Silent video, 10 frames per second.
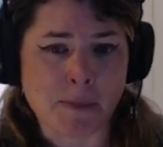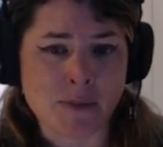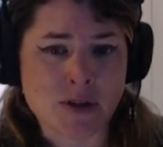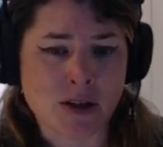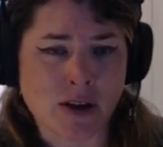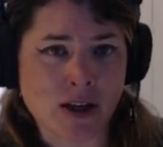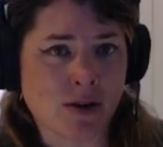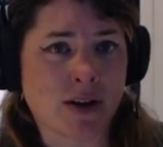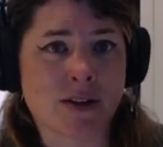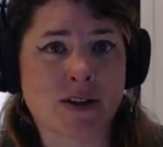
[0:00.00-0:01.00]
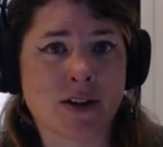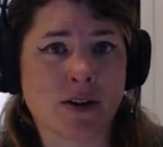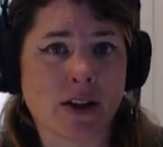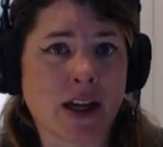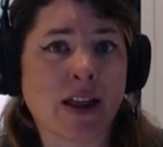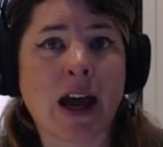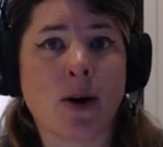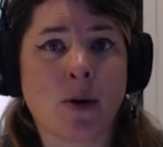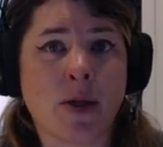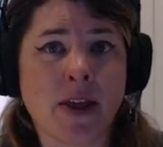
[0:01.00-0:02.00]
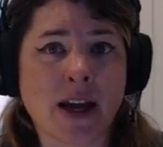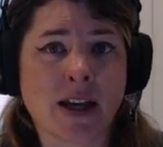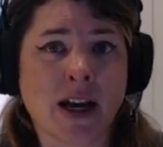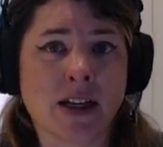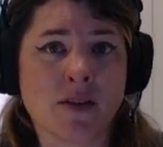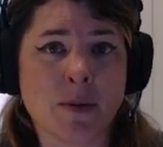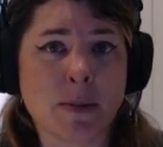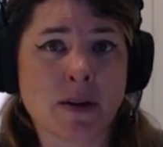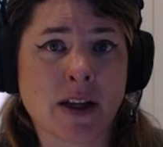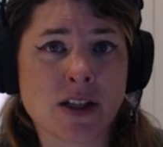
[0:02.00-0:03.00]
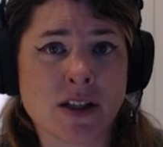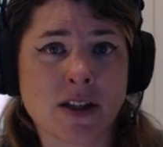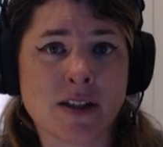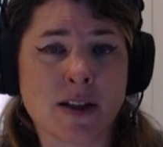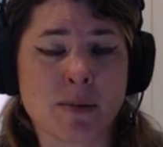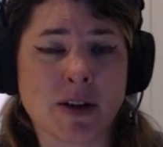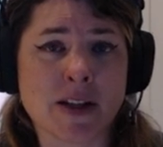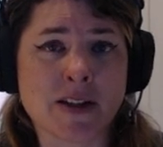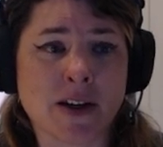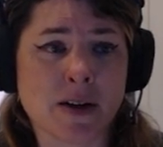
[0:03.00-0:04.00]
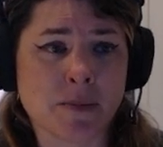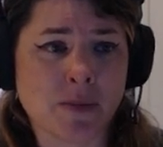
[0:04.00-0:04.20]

So they don't necessarily allow that kind of manipulation to take place here.